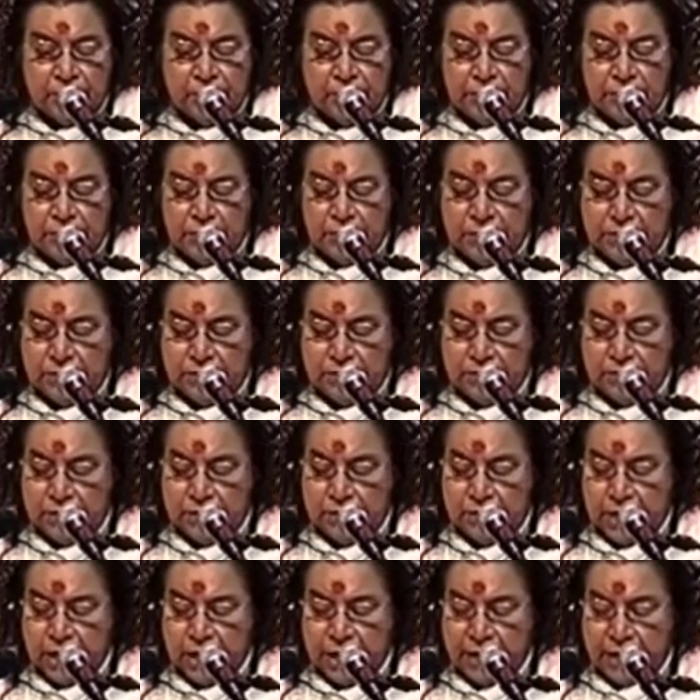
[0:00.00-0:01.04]
these
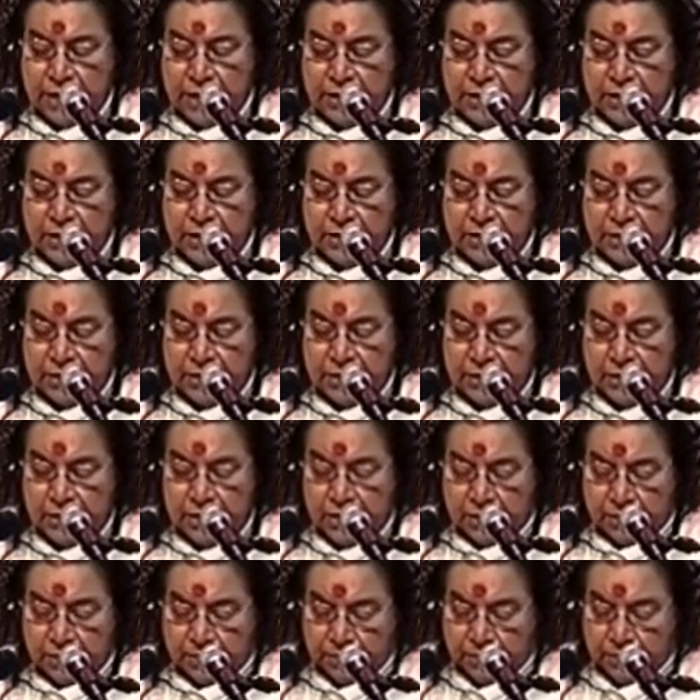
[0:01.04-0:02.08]
hands
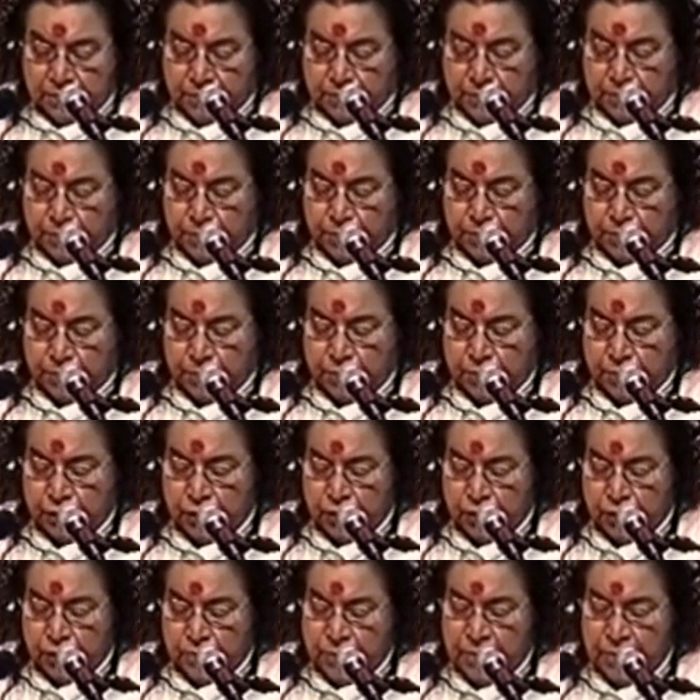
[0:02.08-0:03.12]

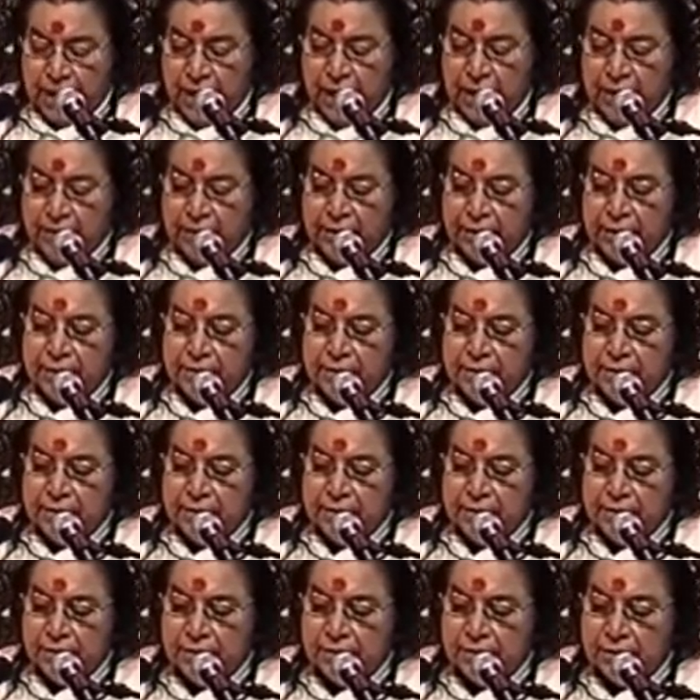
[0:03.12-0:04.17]
towards me like this,